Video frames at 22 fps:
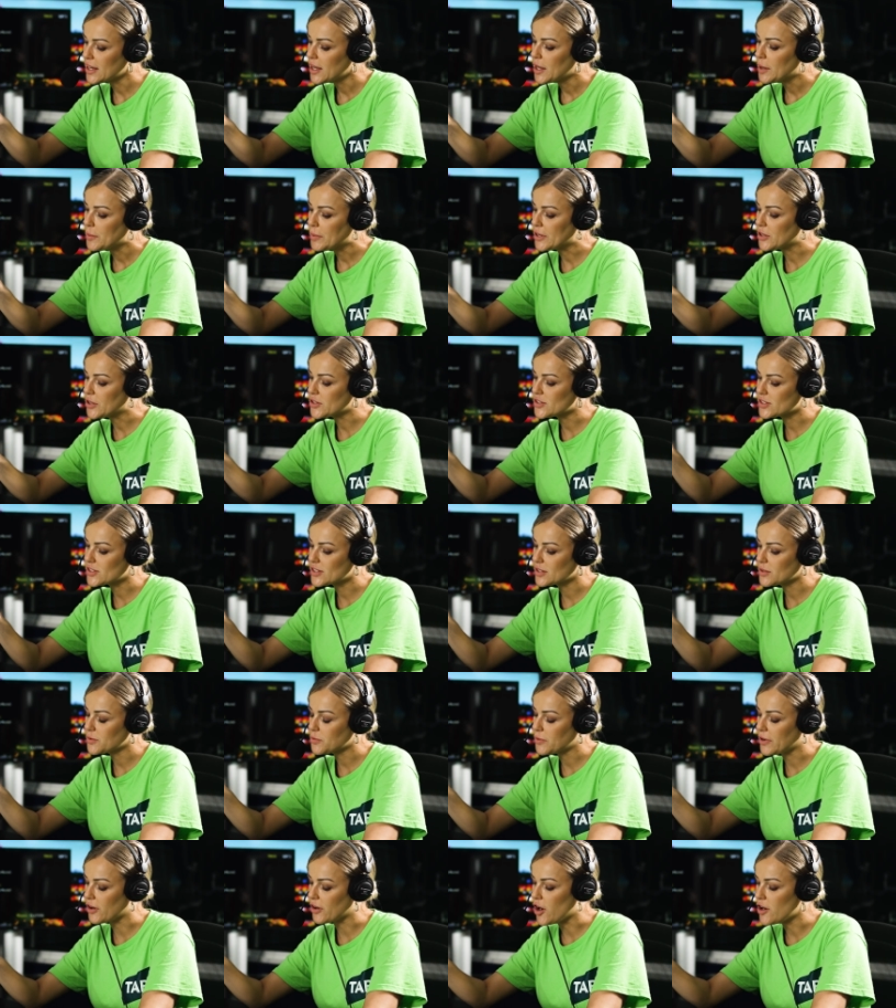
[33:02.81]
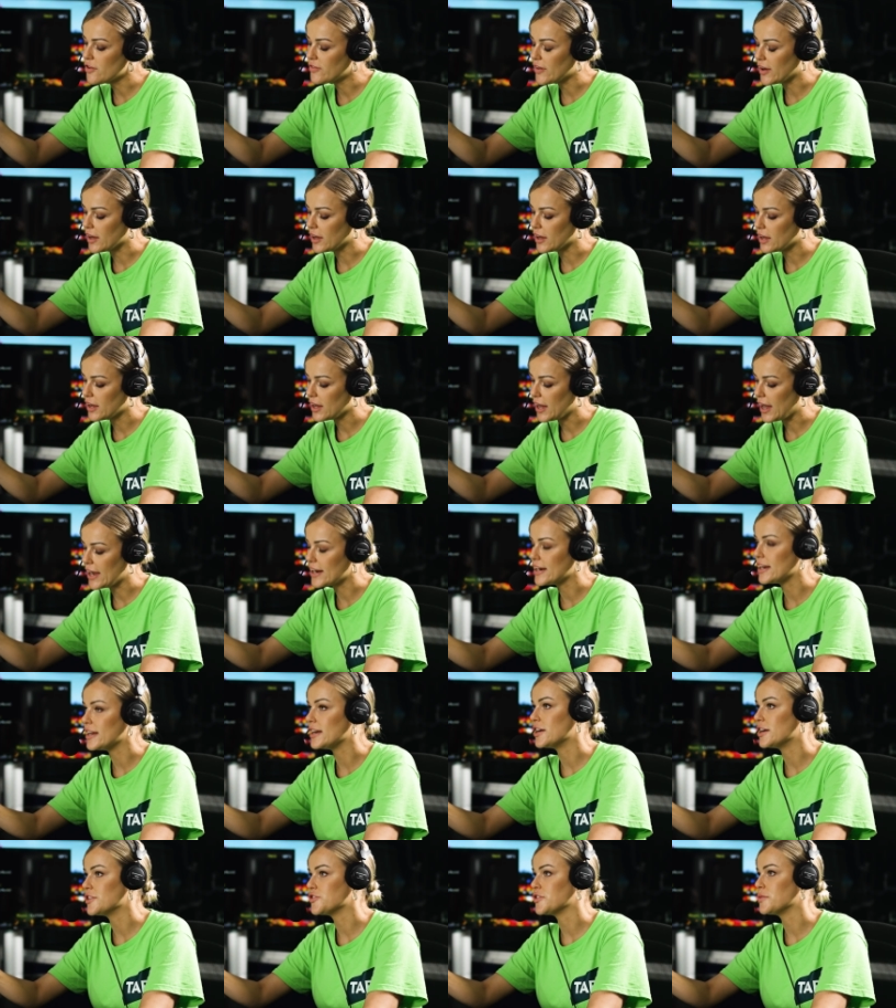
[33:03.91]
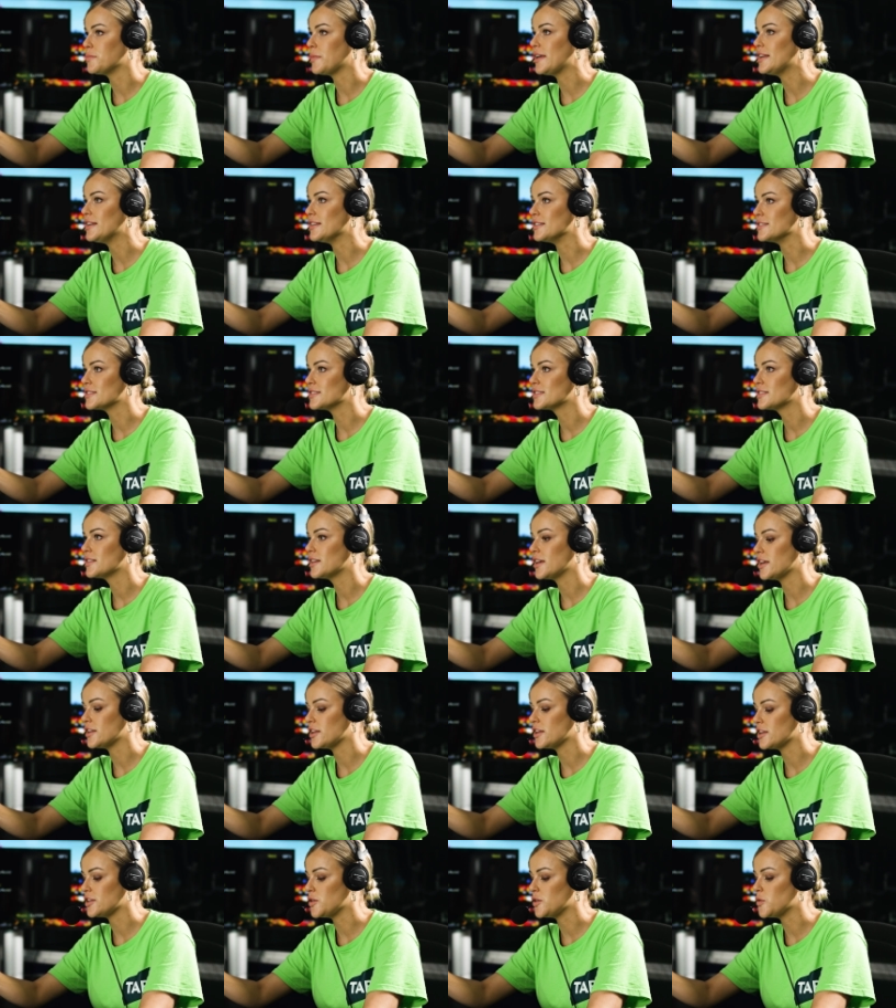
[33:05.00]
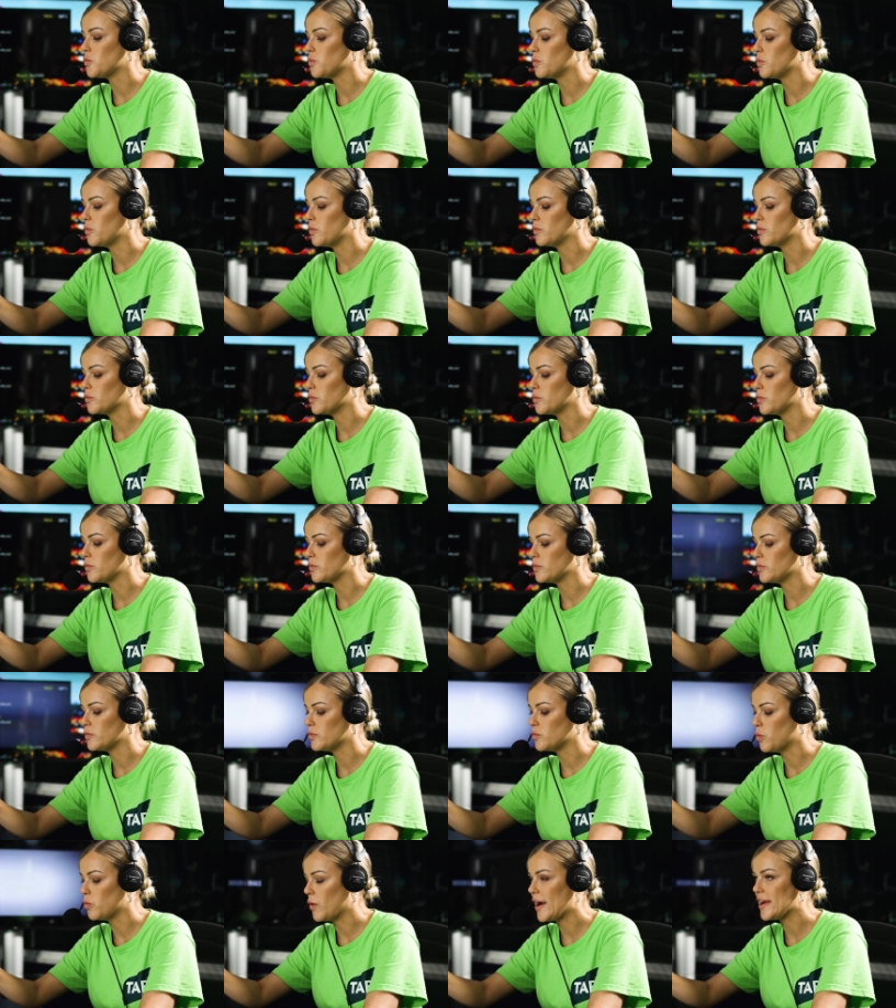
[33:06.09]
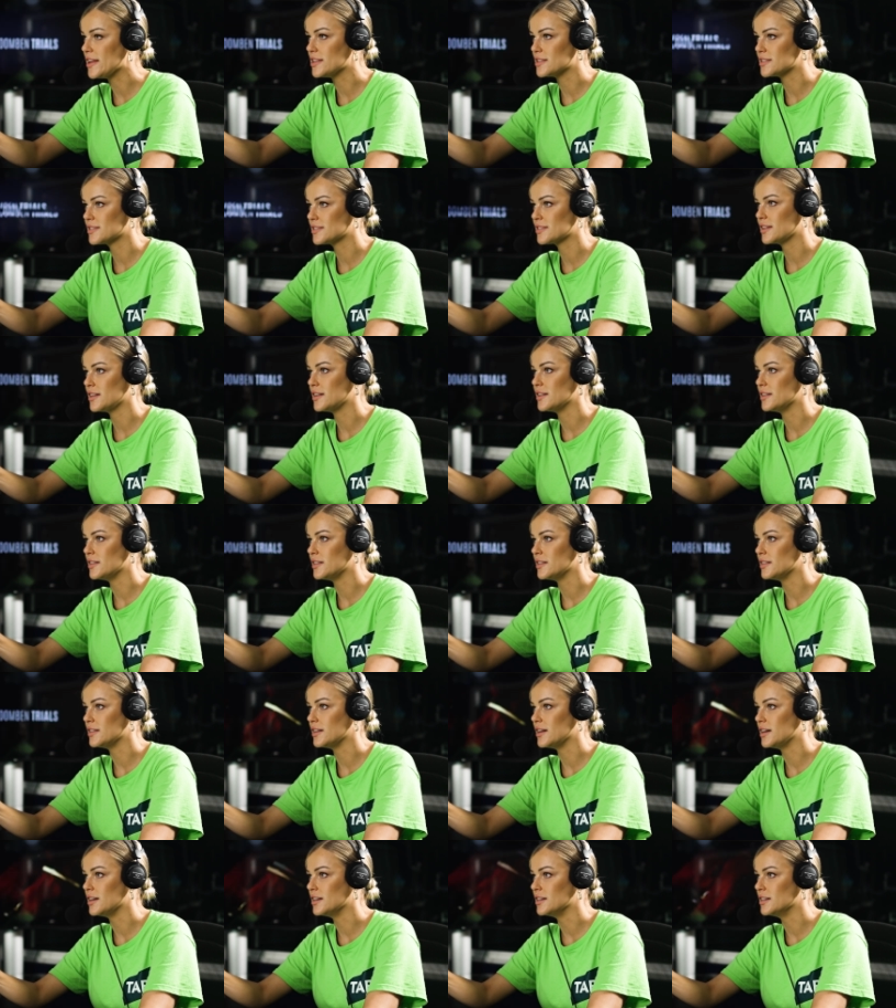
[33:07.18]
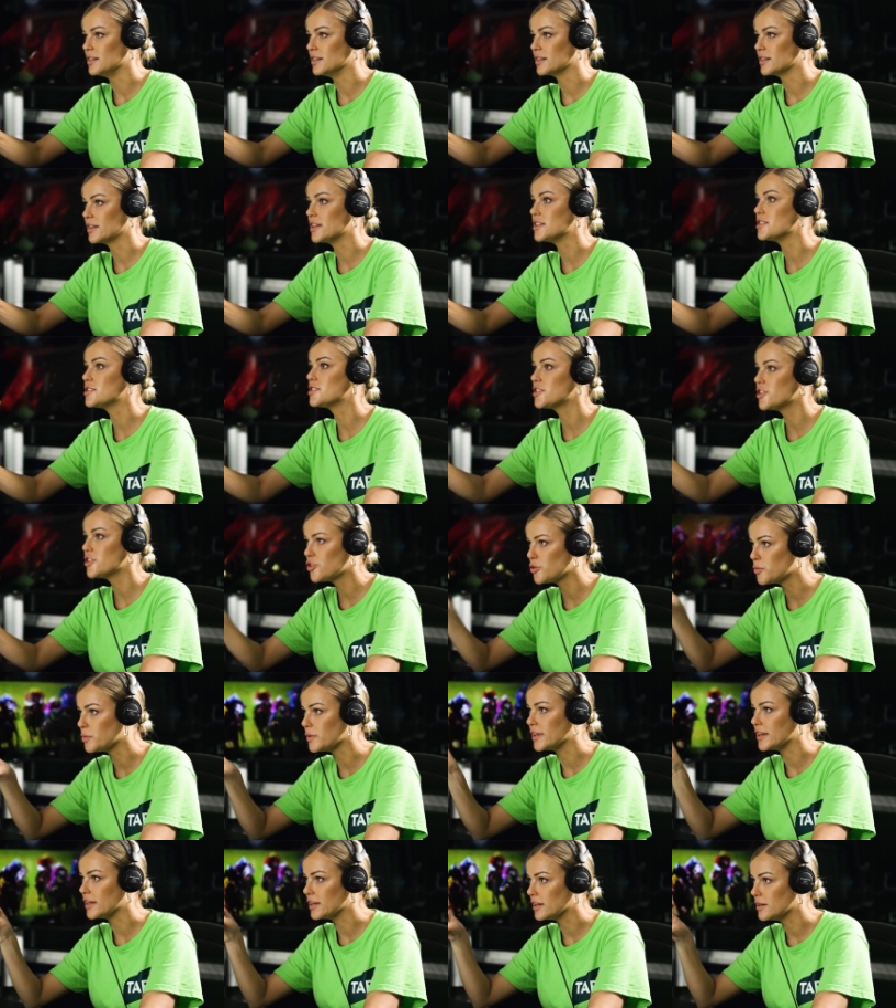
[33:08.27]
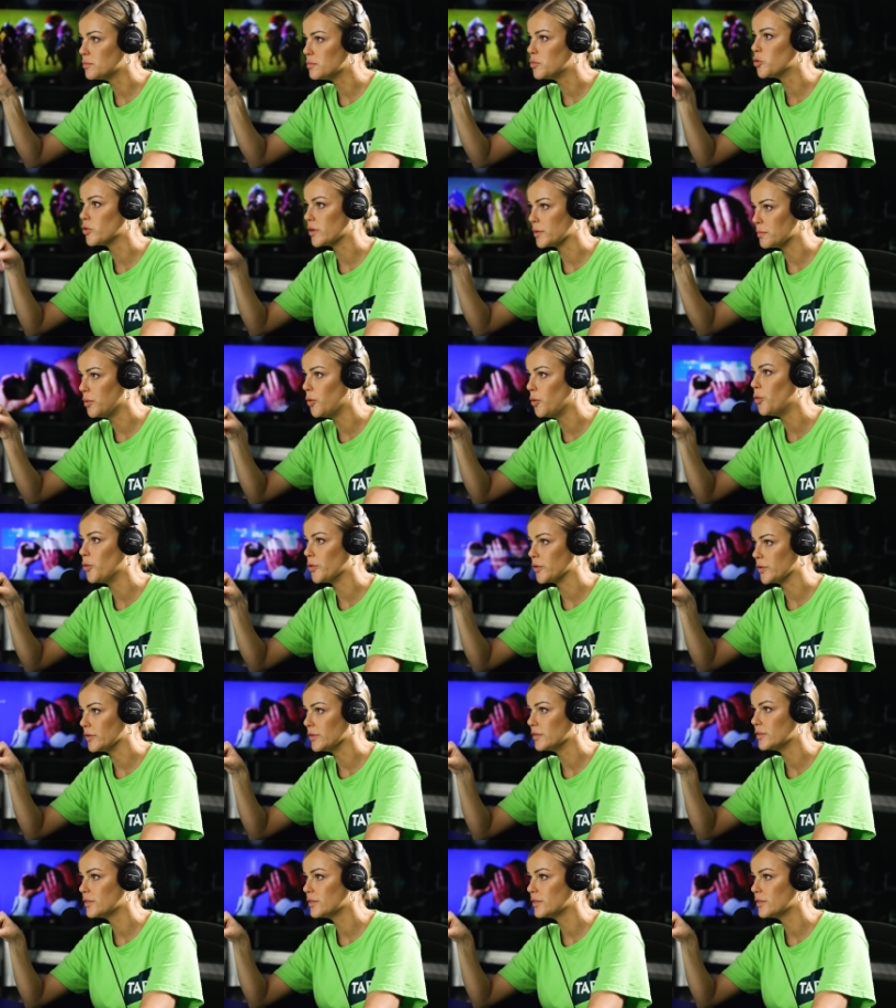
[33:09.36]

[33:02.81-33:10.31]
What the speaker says: because we're over 1,800 metres and your weights are considerably more important